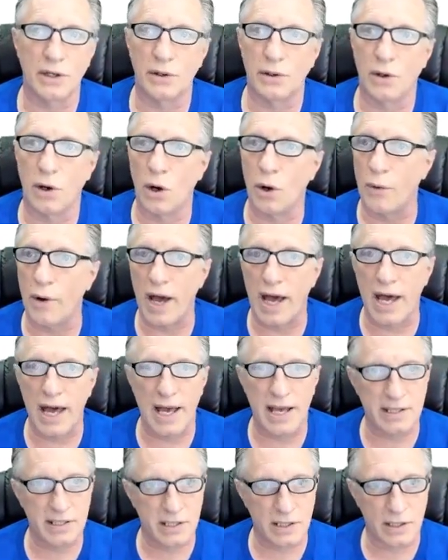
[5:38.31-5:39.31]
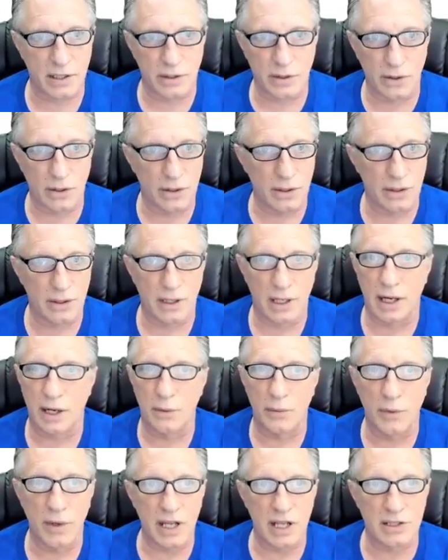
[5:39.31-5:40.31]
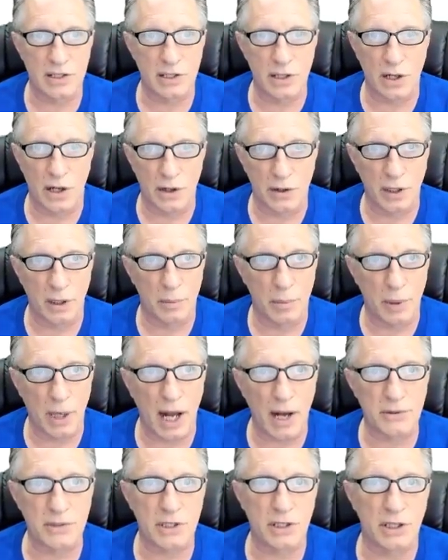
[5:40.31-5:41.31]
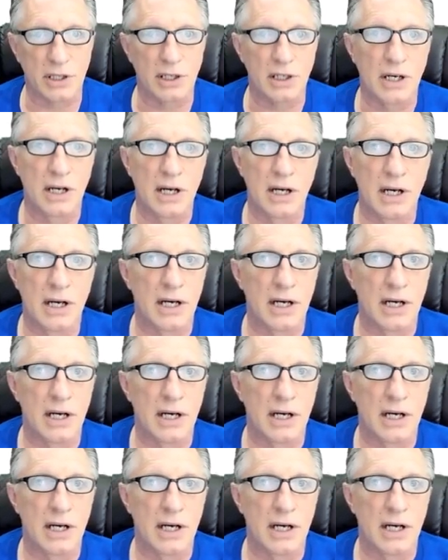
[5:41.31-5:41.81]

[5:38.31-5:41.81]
your OS or reinstall your browser,